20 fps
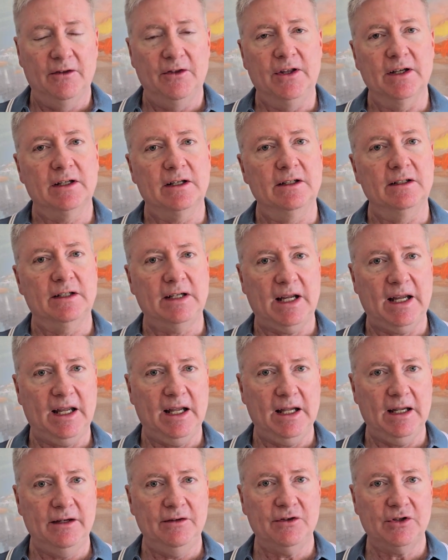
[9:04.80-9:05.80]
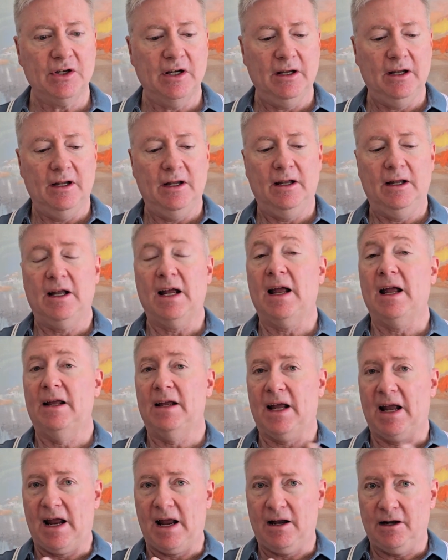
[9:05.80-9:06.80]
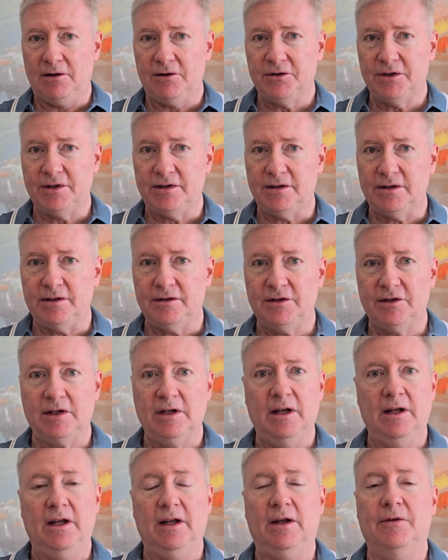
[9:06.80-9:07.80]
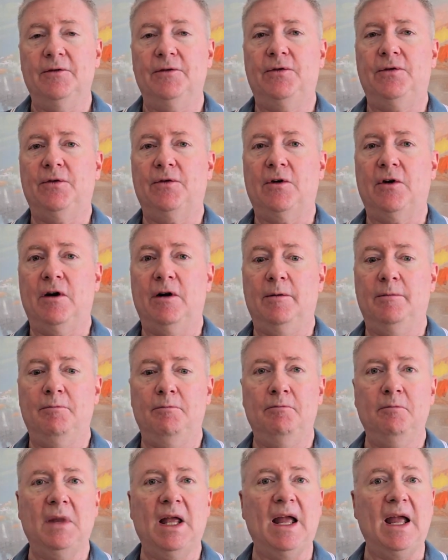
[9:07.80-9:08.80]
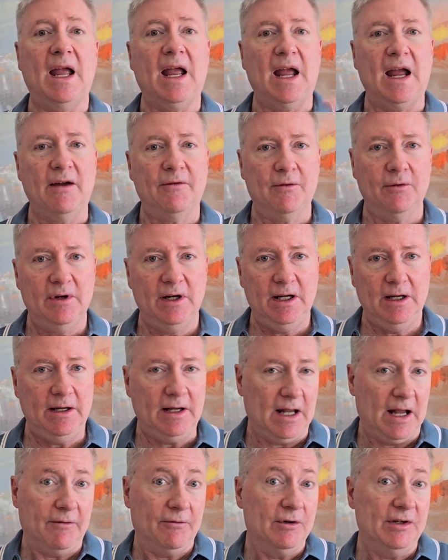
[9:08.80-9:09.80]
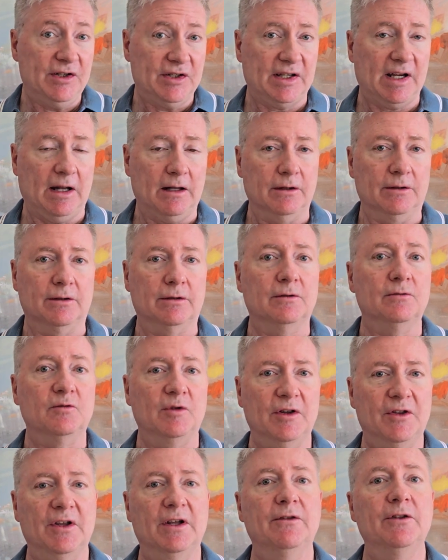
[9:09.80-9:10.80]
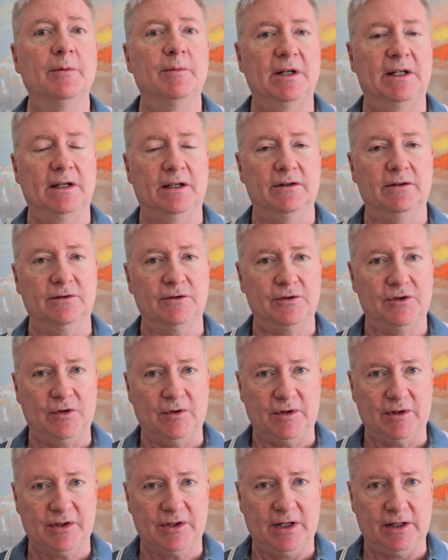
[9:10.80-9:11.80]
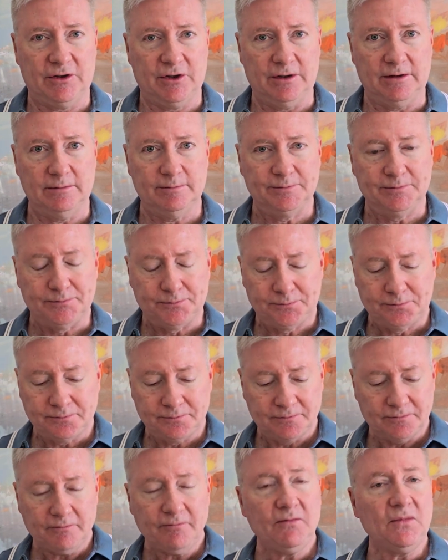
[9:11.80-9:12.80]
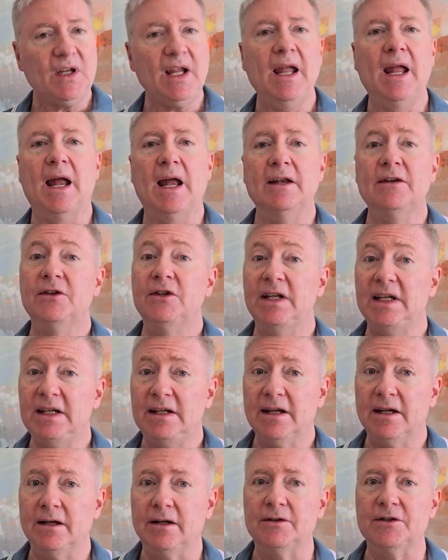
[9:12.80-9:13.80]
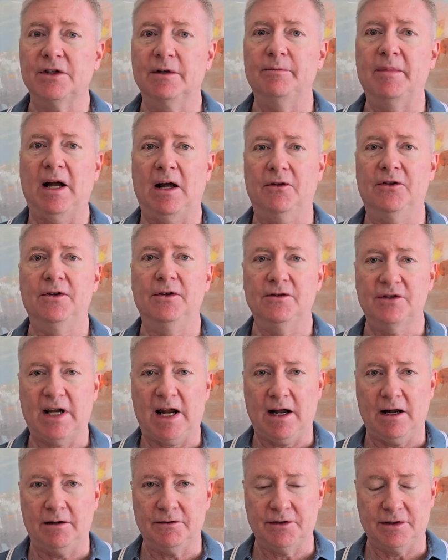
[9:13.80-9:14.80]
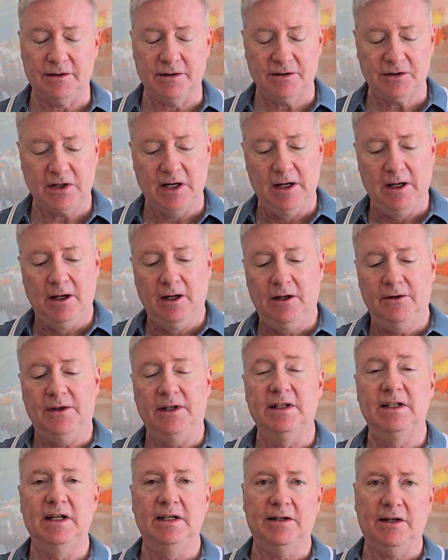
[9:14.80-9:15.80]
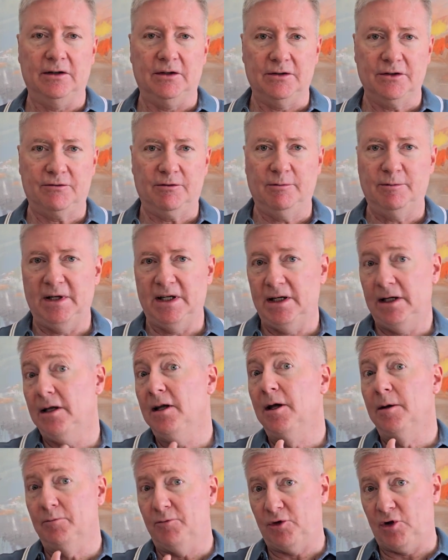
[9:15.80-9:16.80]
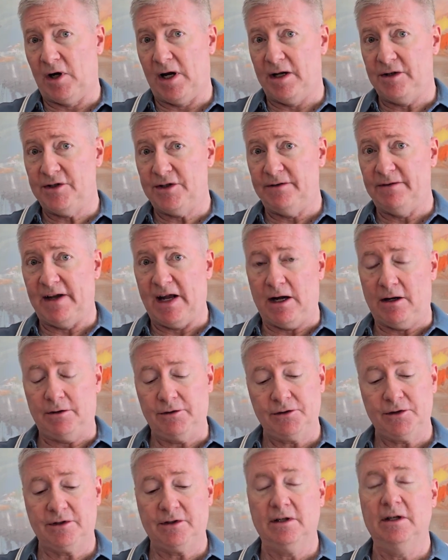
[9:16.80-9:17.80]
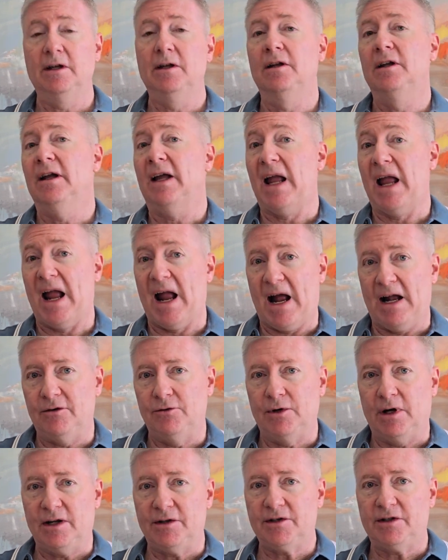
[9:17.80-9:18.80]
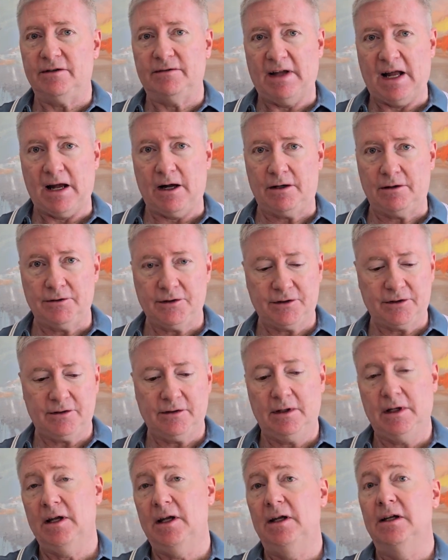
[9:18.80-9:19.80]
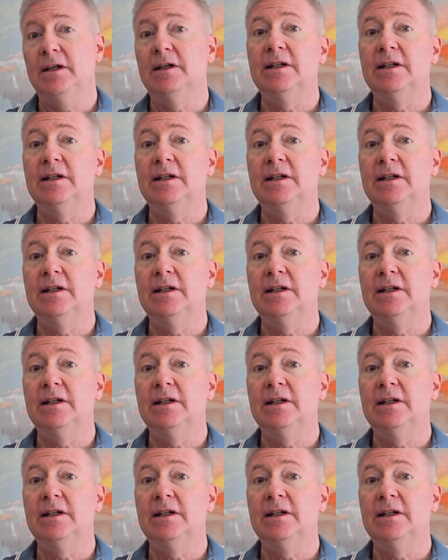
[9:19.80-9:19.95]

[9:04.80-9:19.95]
that contains houses from every seller within the particular jurisdiction and details about those houses. The details would be price of house, address of house,